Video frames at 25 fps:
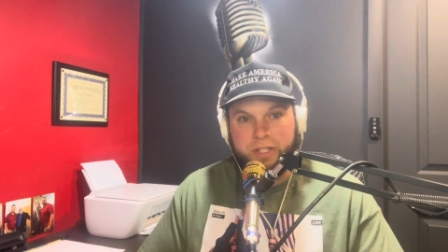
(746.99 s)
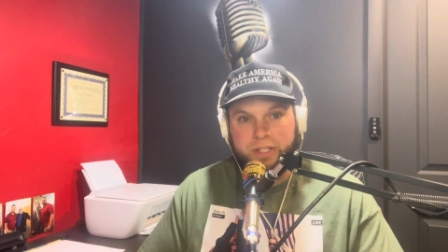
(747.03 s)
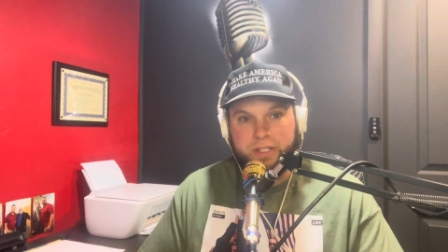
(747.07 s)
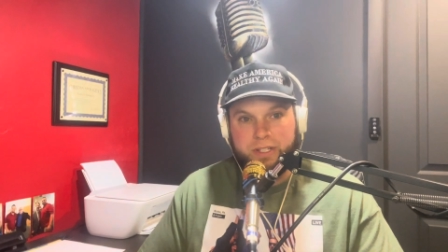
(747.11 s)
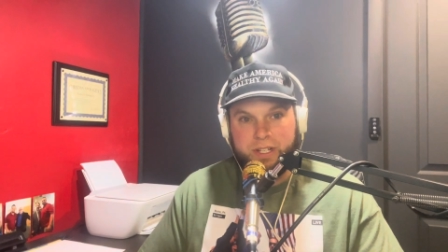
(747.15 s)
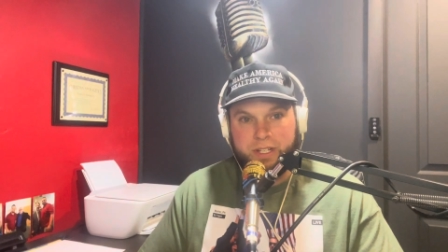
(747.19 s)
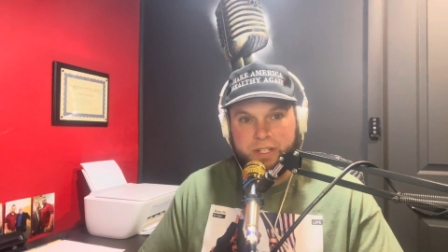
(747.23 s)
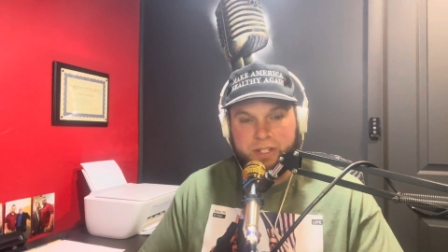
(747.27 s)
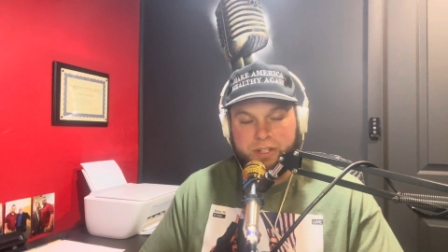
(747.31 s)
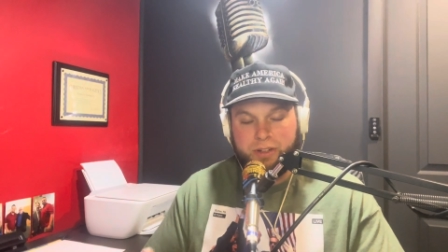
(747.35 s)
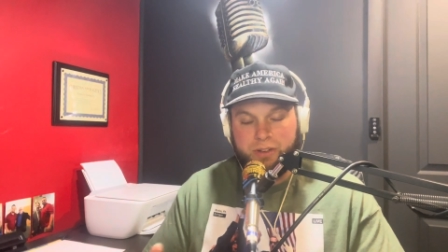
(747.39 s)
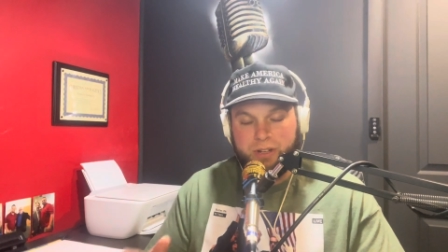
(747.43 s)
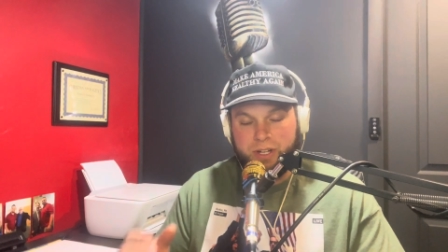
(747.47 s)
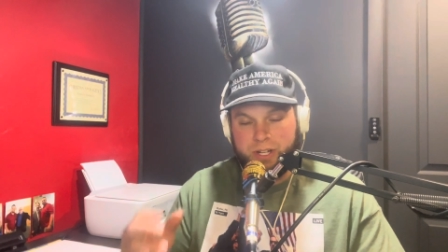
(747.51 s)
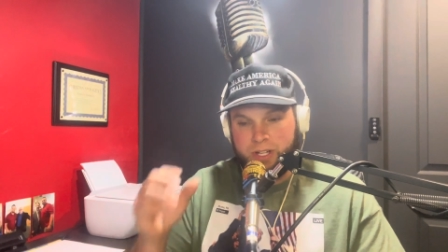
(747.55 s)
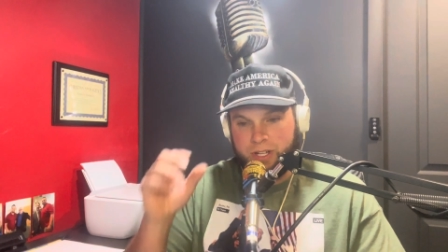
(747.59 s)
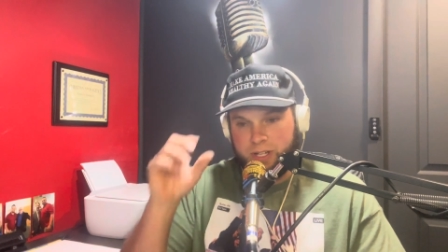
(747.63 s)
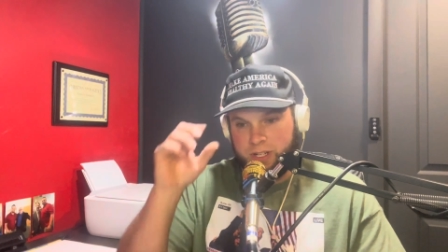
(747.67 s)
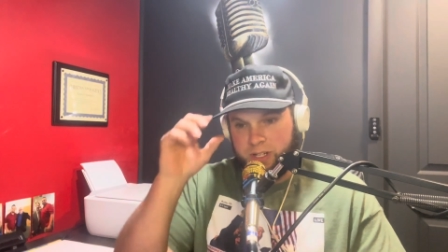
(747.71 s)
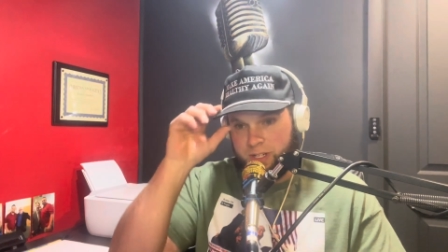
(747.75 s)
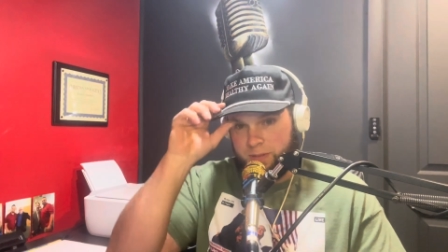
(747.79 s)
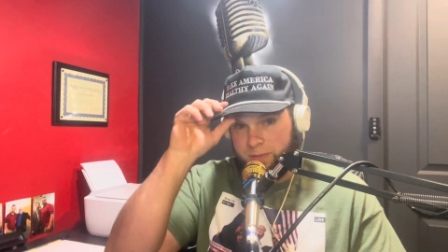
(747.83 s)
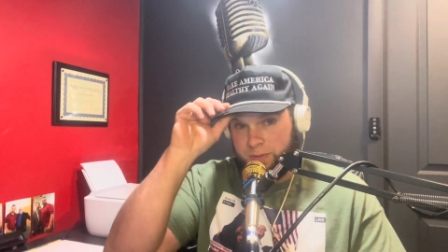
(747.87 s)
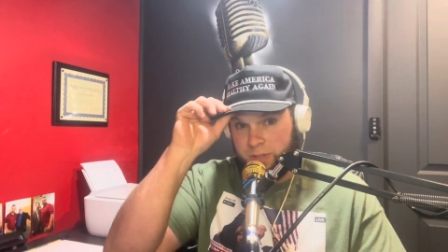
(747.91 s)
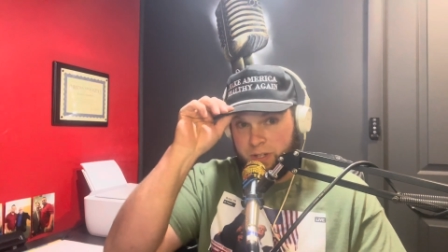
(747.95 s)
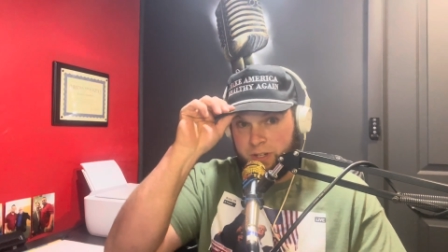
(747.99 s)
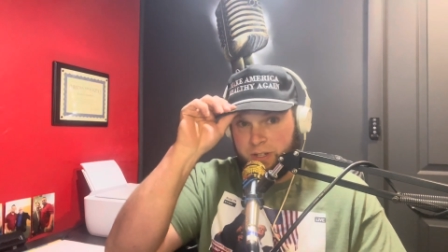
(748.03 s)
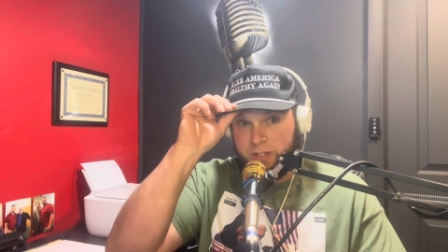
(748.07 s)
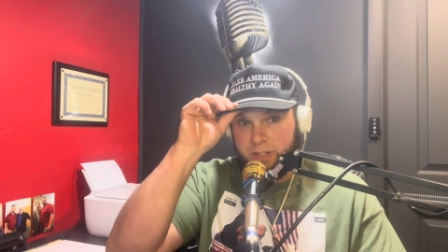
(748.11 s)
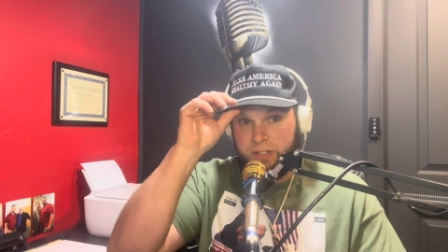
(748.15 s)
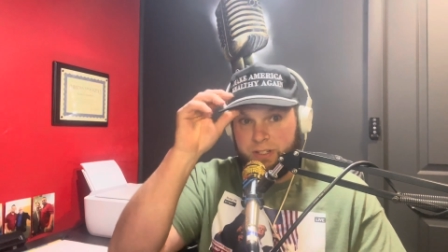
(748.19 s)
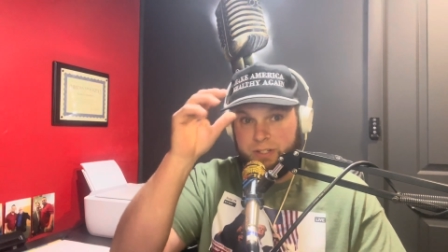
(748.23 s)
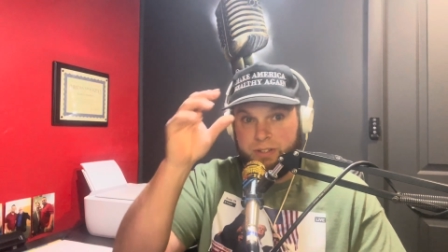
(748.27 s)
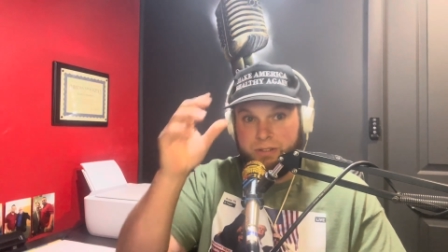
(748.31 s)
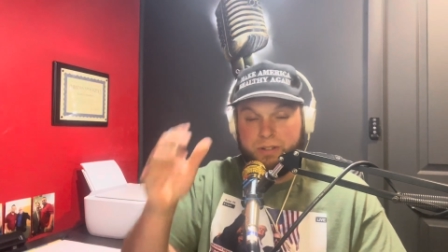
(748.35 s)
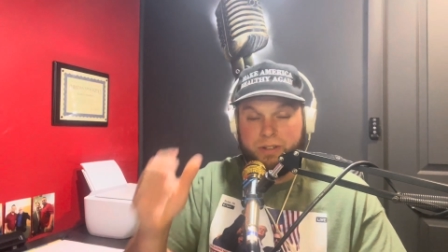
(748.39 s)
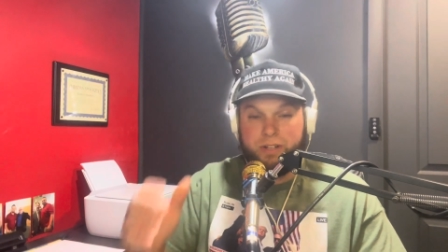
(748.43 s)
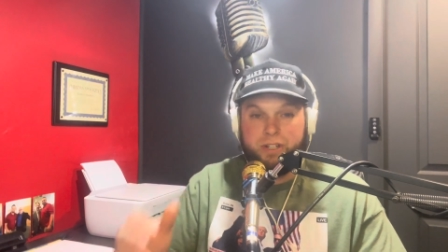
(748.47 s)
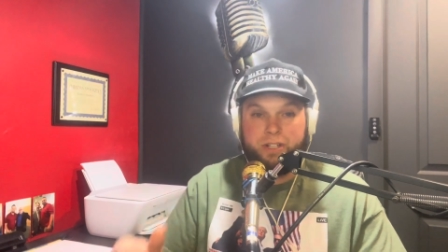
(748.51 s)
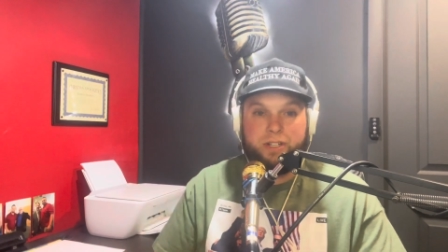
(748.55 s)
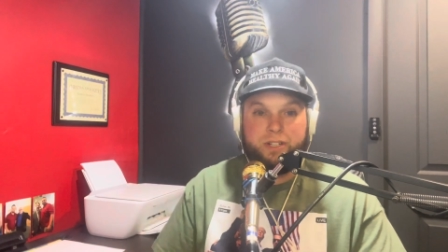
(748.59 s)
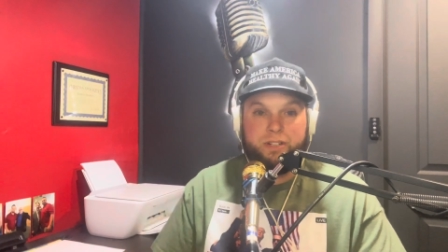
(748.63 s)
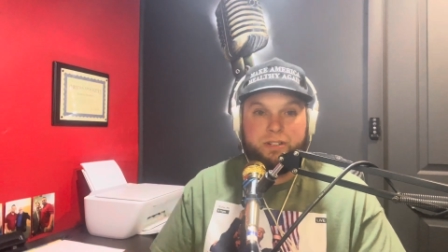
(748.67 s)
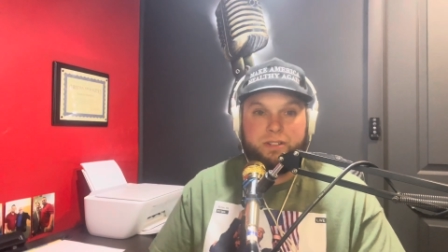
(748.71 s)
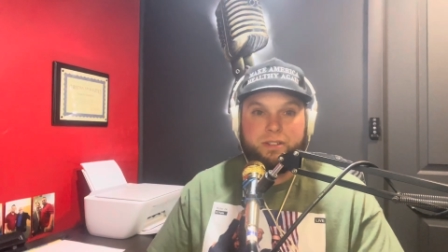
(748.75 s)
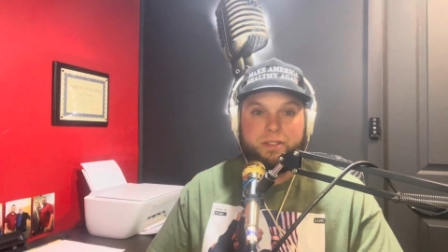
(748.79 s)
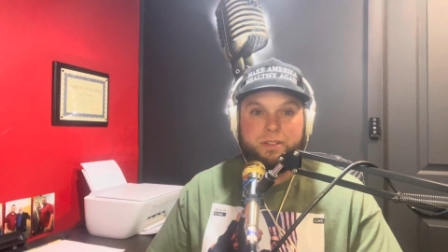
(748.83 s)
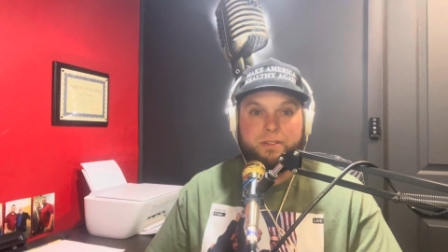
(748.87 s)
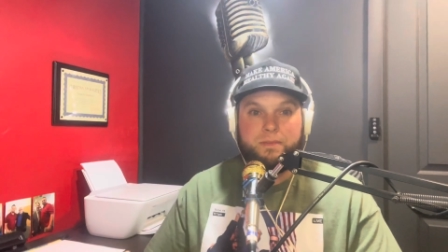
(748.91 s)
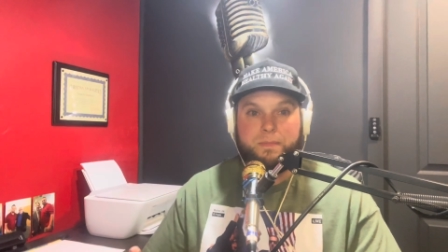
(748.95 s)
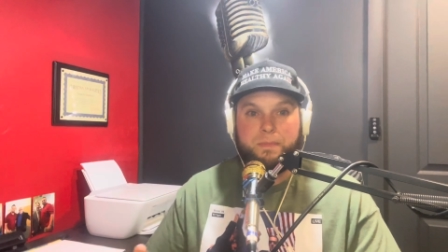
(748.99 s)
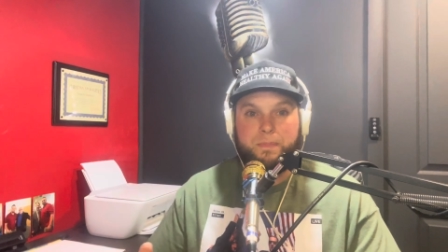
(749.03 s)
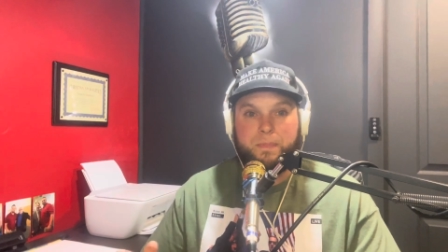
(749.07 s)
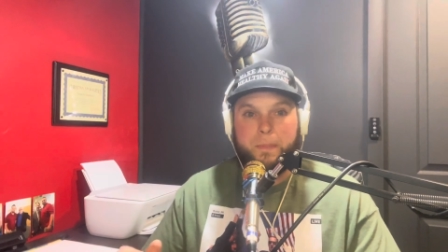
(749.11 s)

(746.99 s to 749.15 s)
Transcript: this as a Christian. I'm talking to you Christians.